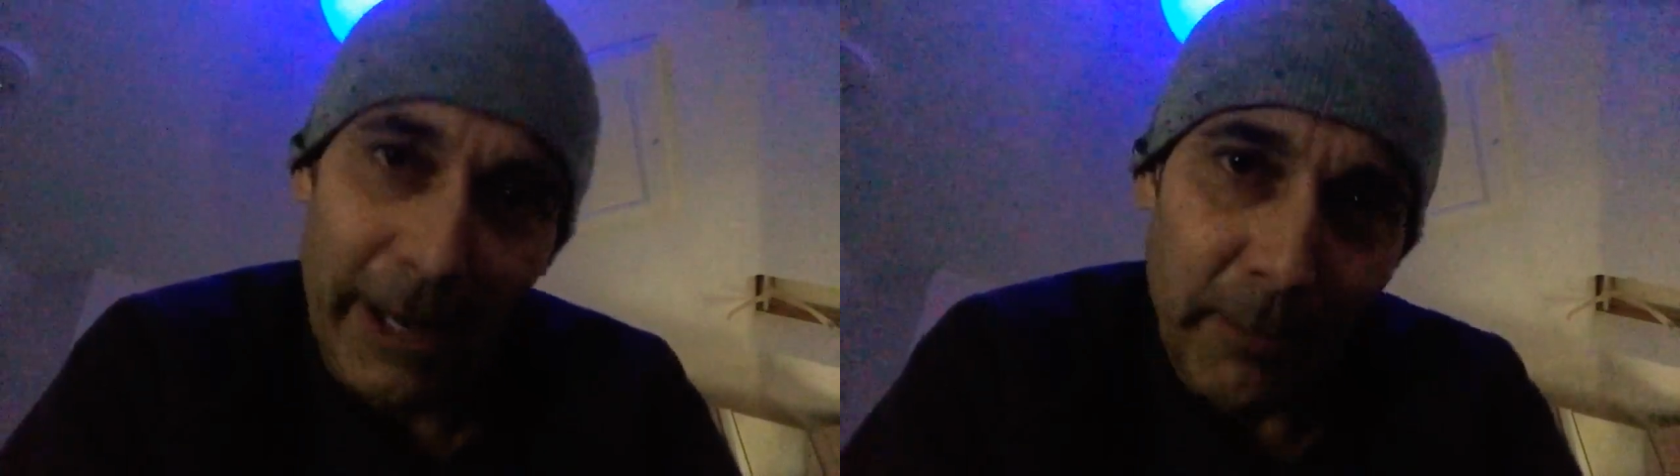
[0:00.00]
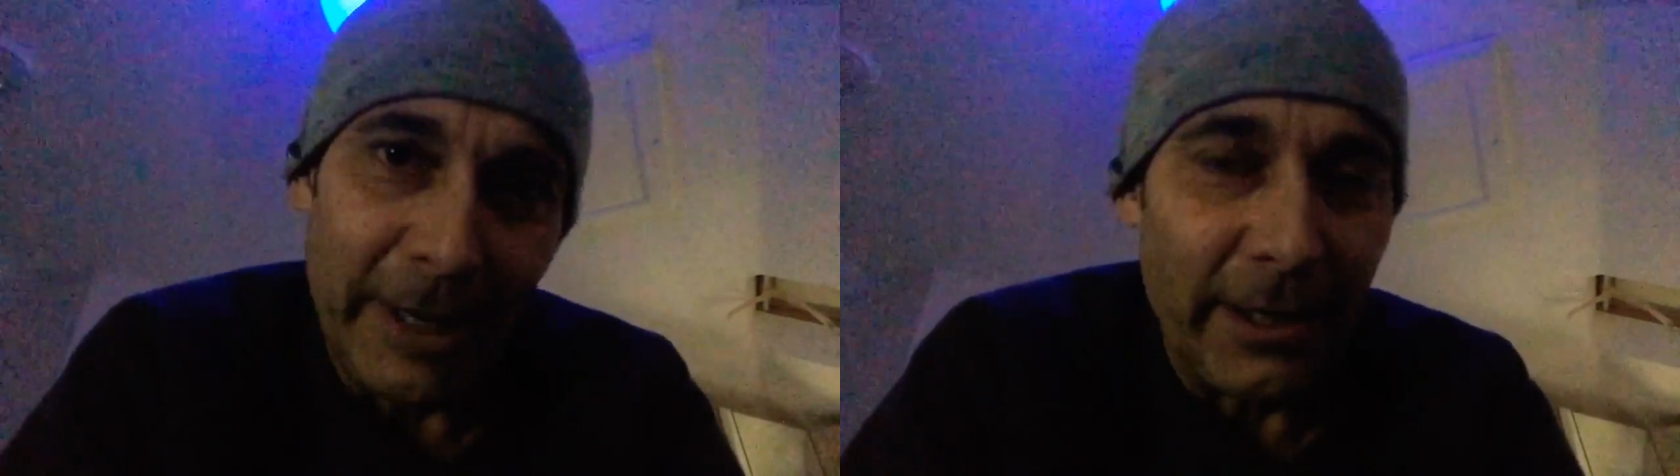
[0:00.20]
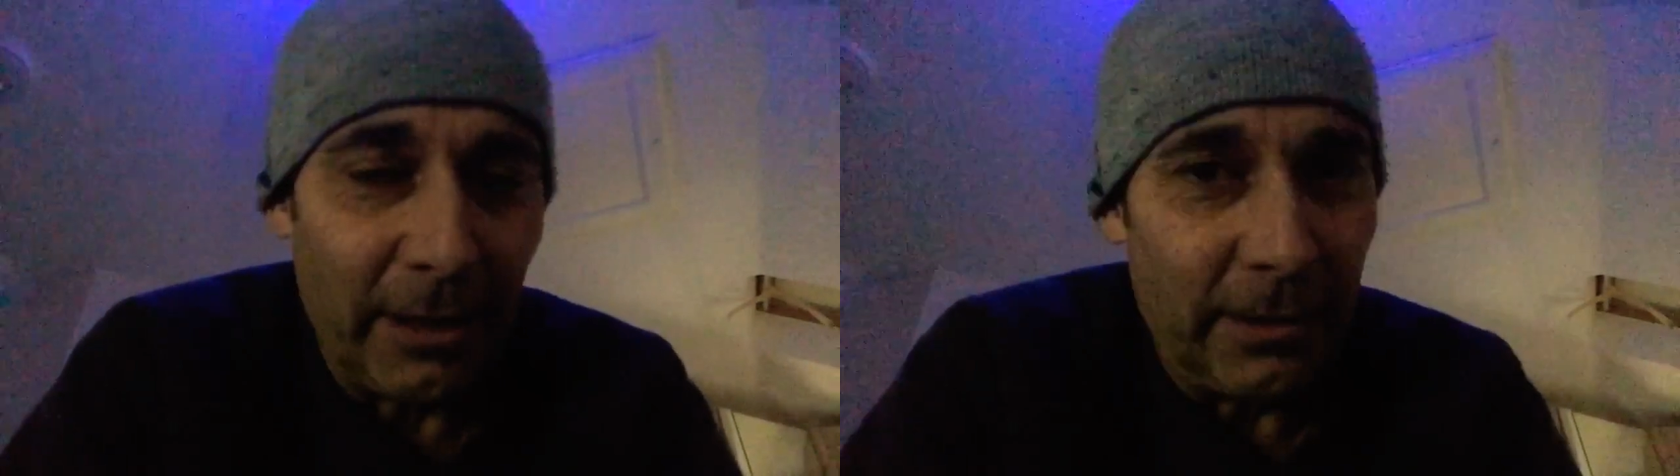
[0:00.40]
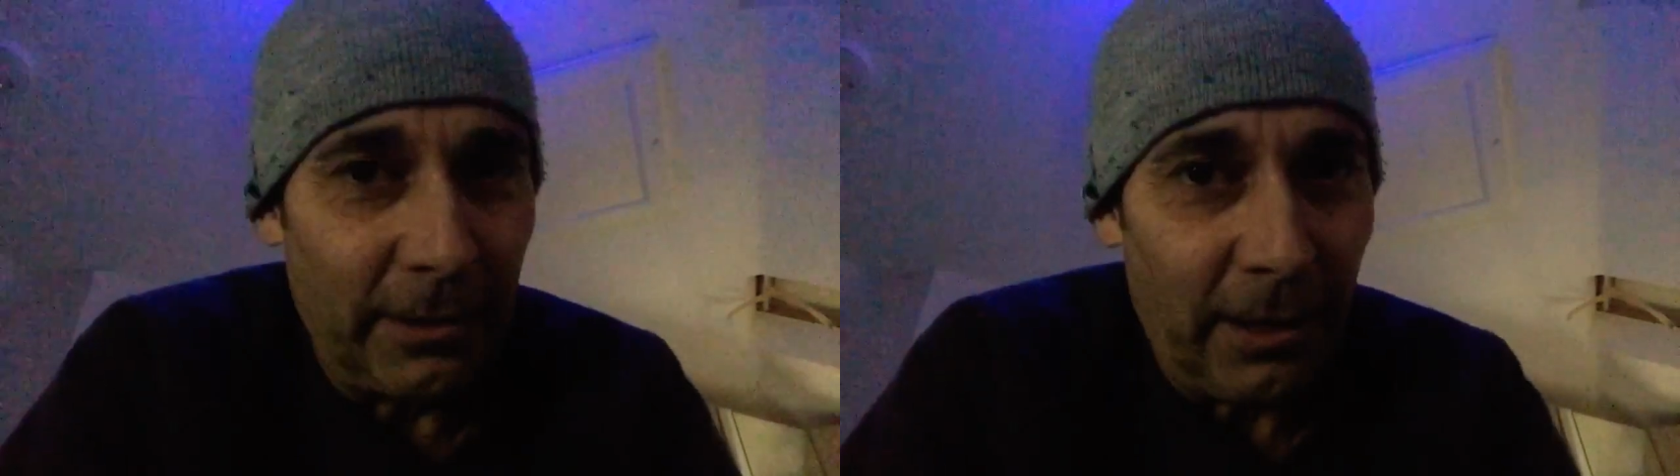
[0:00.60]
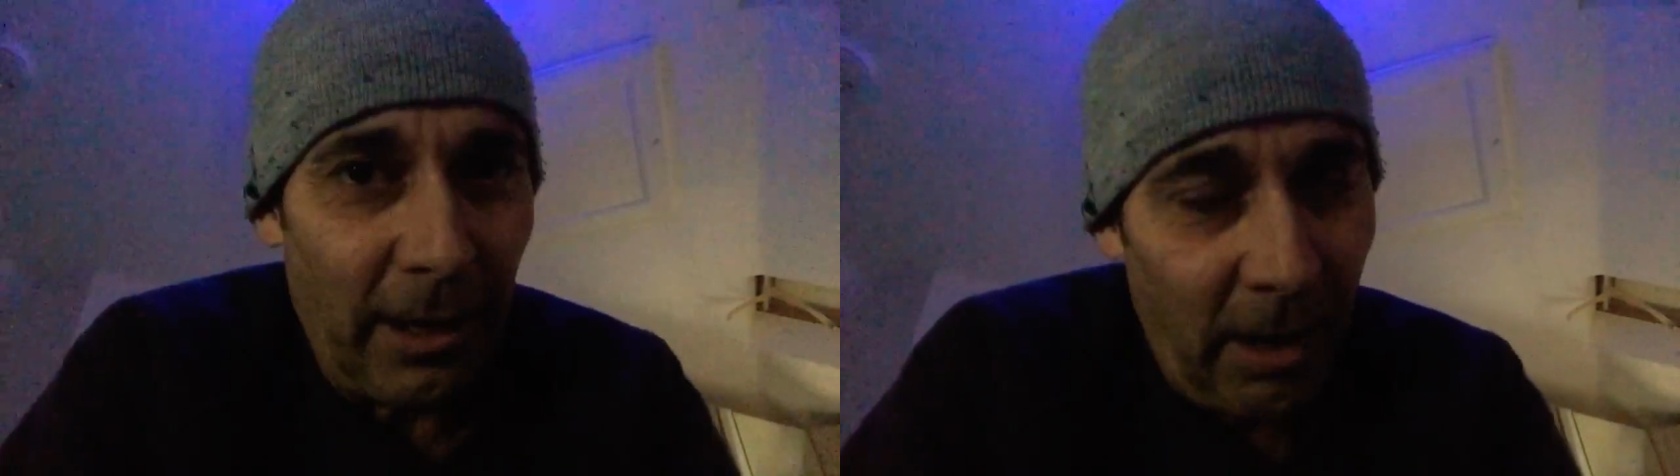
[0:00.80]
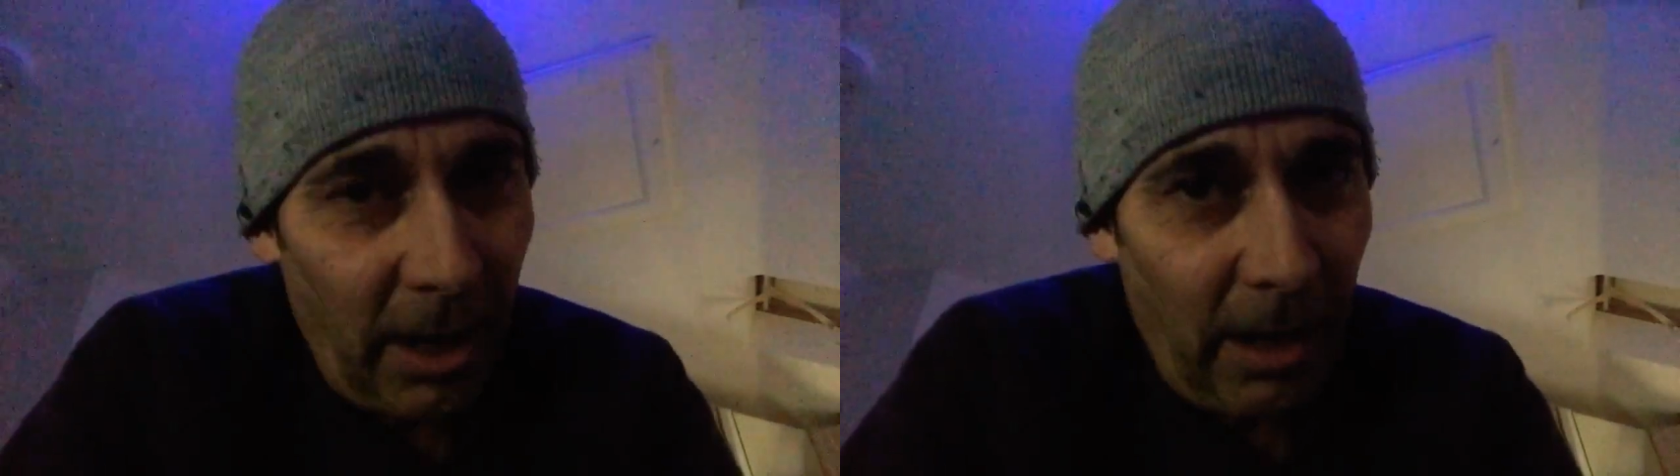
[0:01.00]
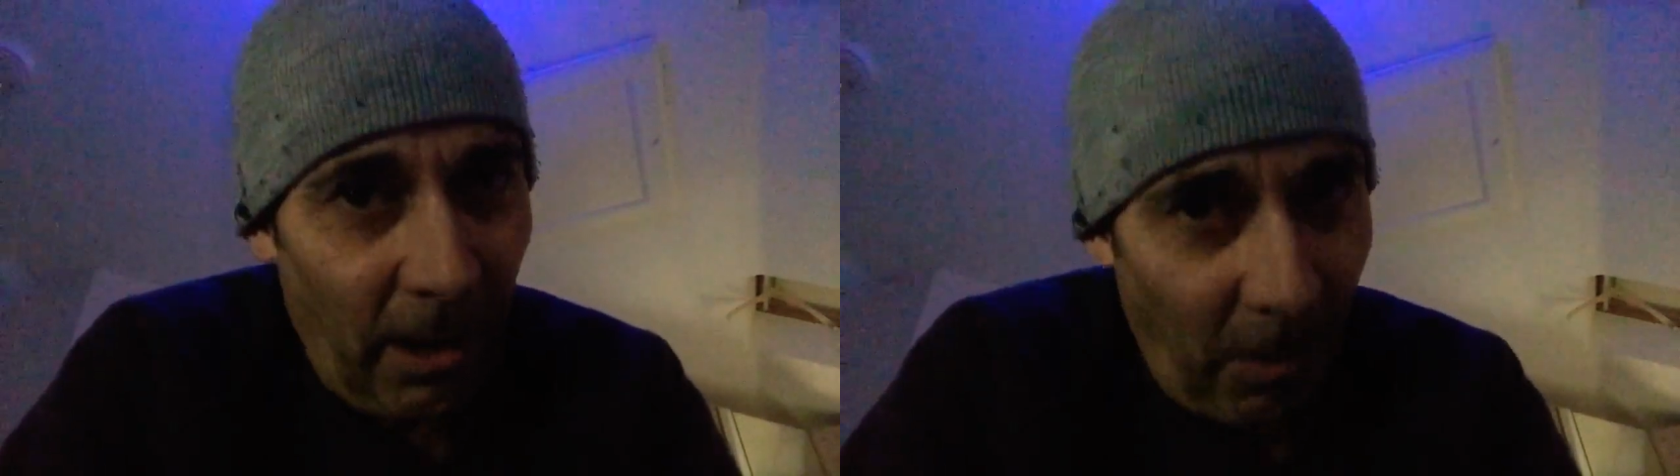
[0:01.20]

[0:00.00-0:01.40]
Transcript: little bit, and uh,